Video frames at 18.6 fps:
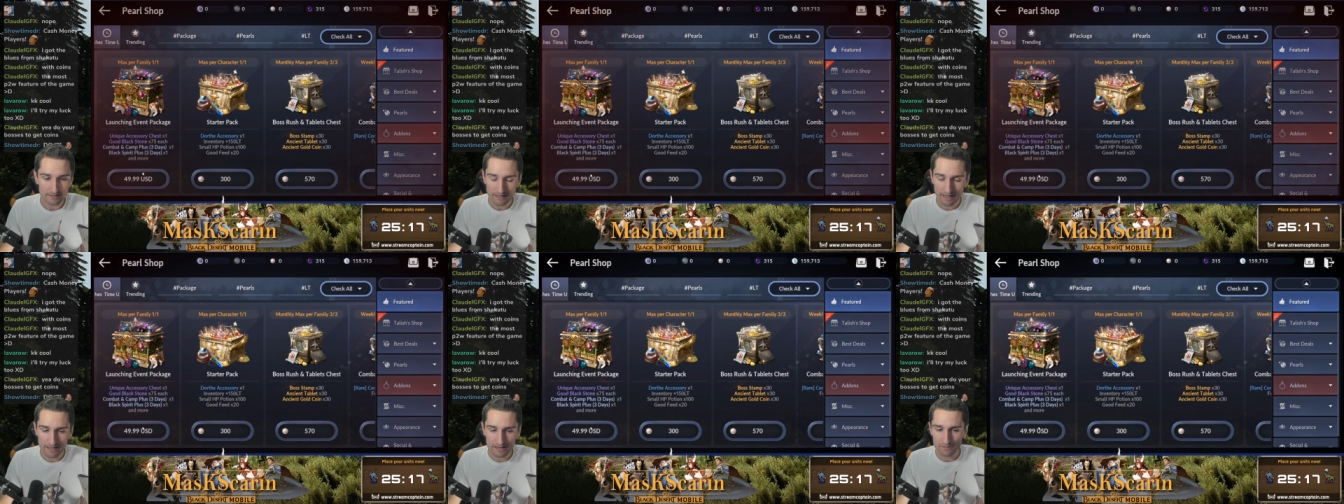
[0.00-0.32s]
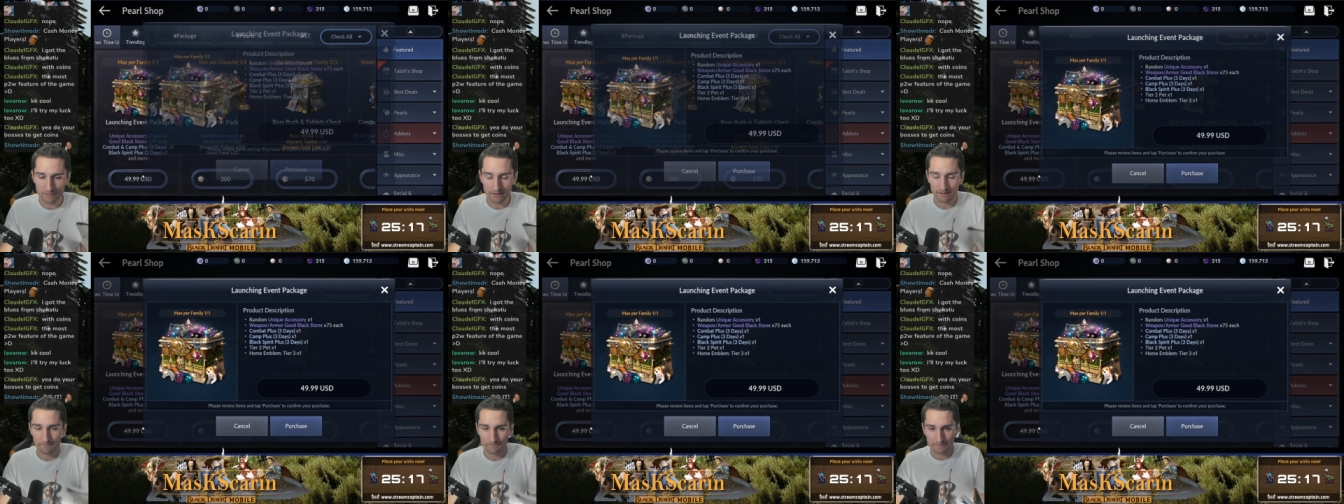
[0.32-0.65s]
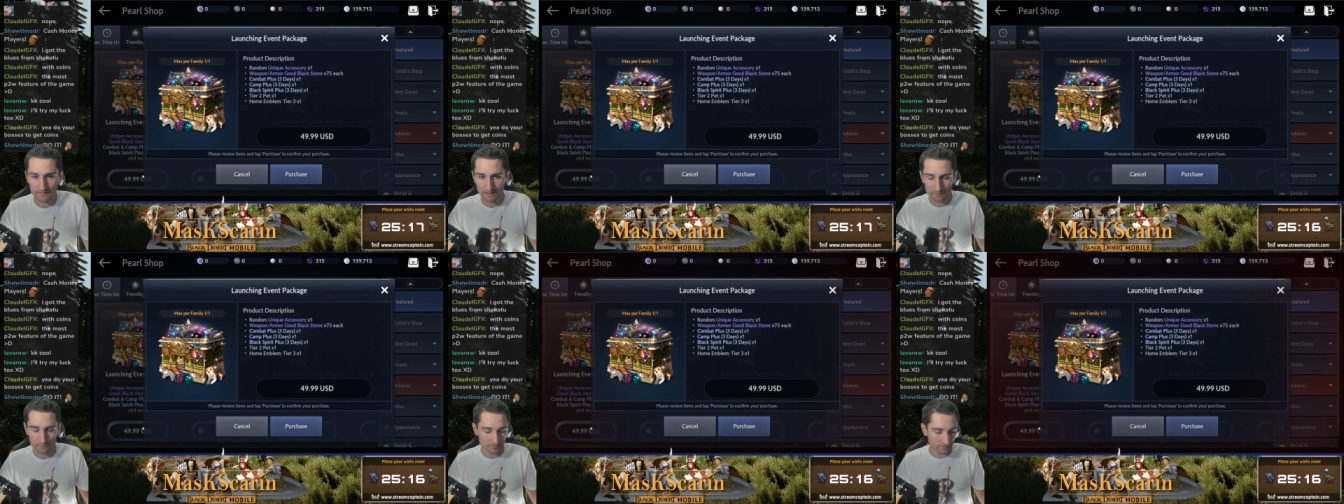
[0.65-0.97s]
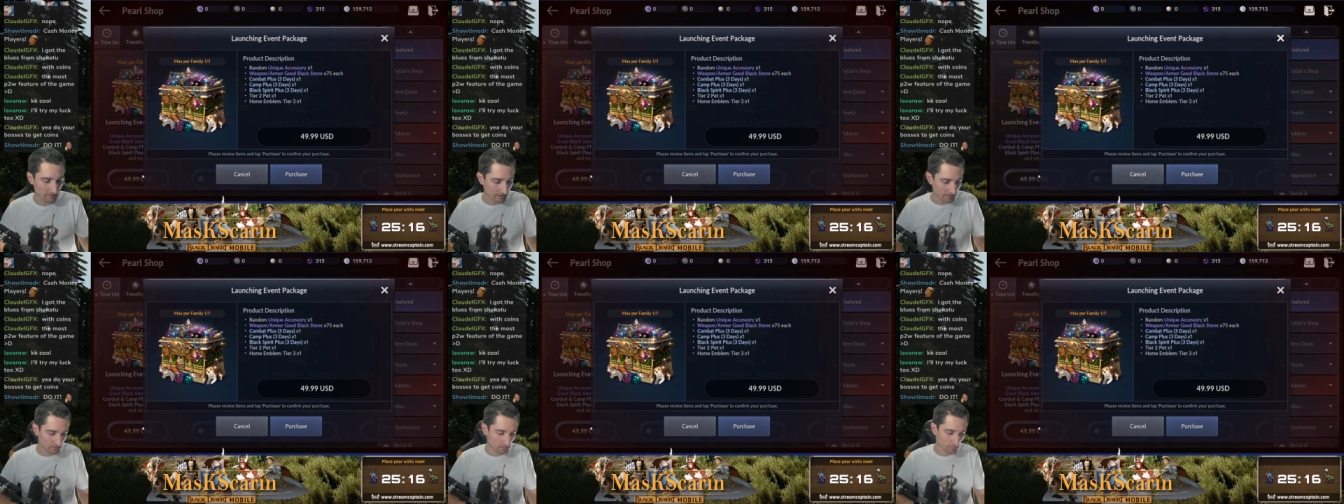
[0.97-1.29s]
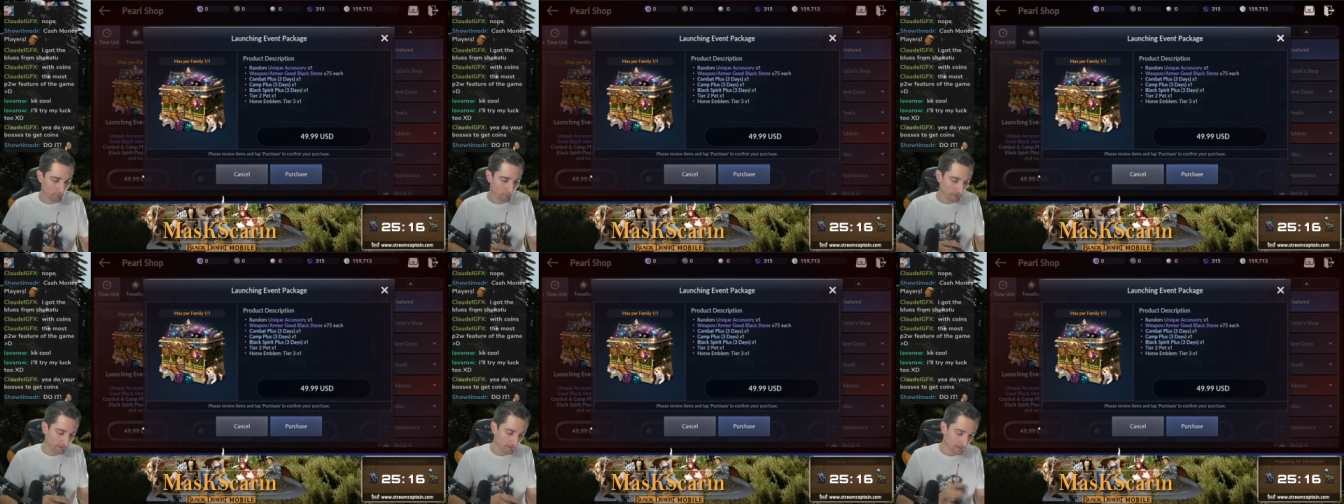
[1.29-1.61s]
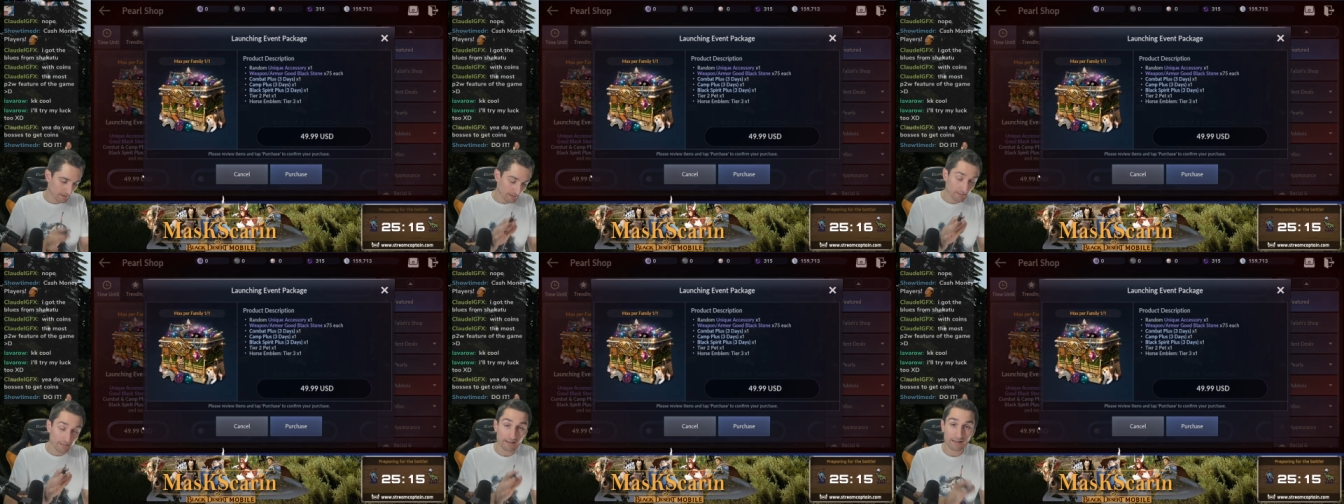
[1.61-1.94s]
Anyway, that's besides the point.
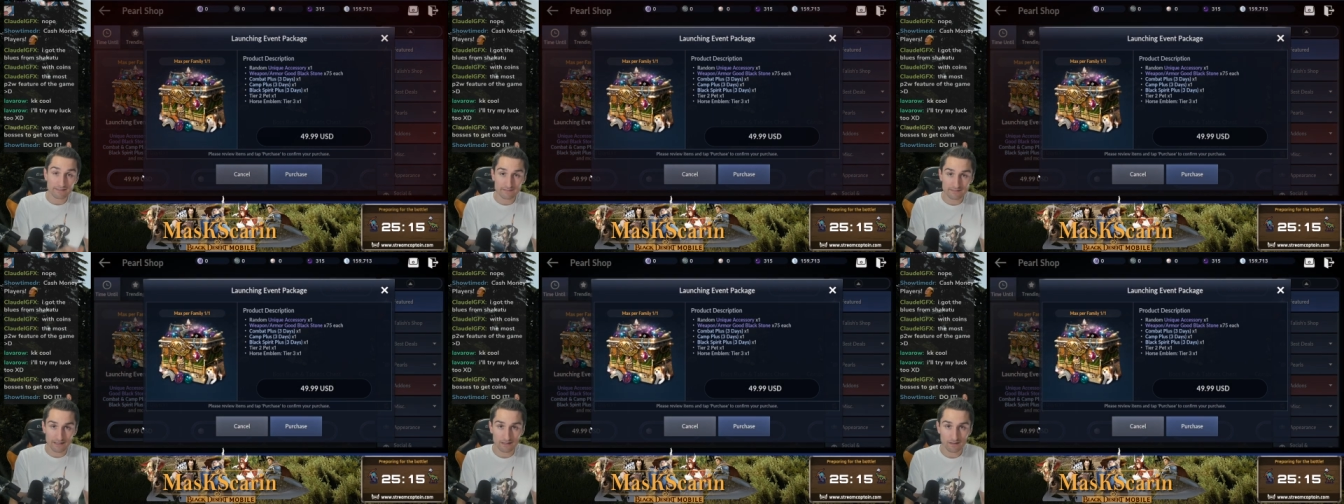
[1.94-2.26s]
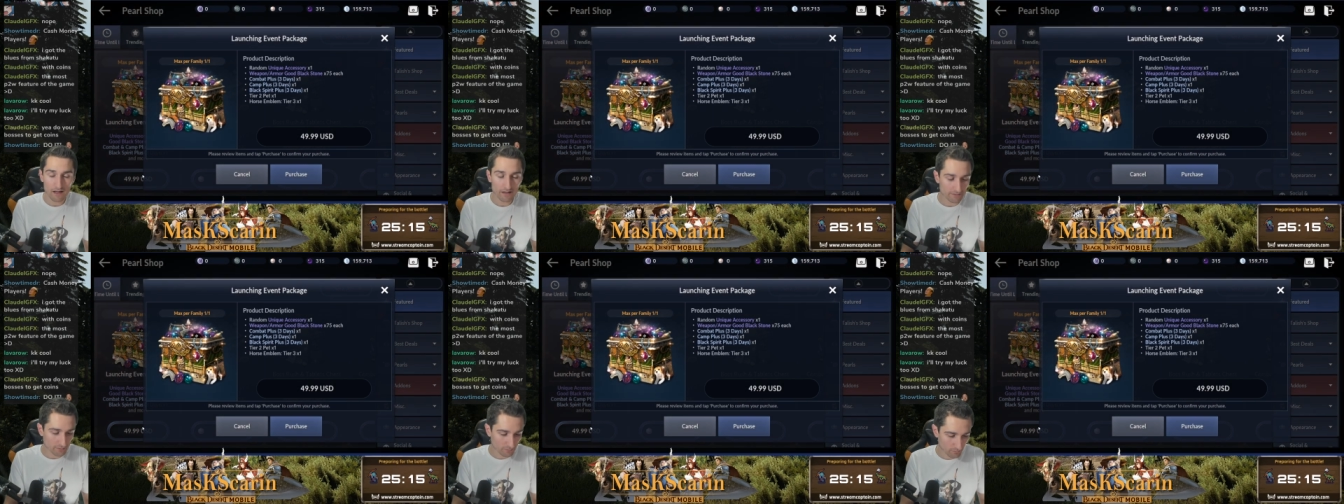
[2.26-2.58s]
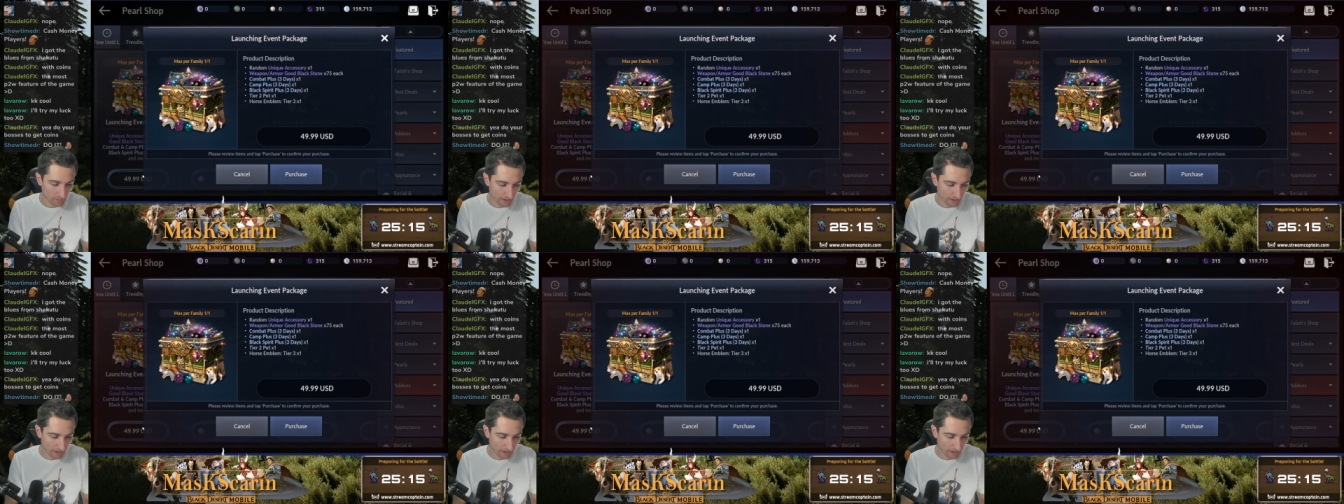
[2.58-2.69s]
Like I said, lots of